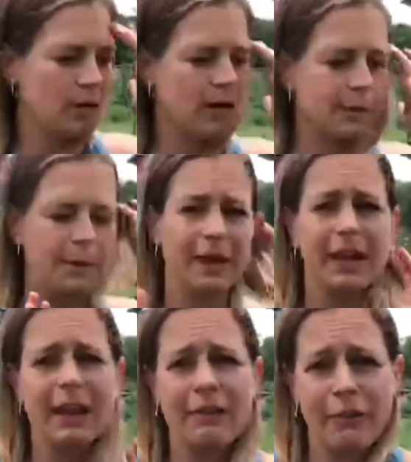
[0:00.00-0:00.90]

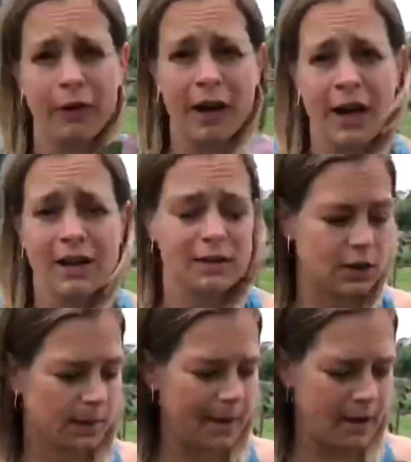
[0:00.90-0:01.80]
completely free,
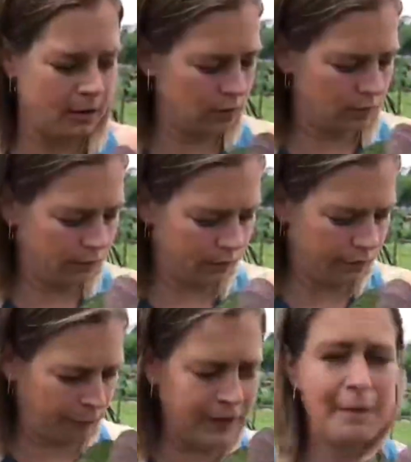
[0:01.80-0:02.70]
took about
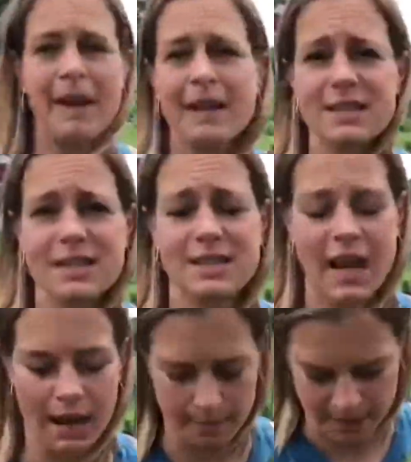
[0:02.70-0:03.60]
3 minutes to
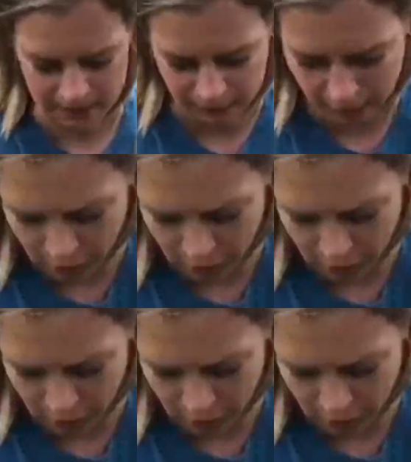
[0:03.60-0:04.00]
set up, and look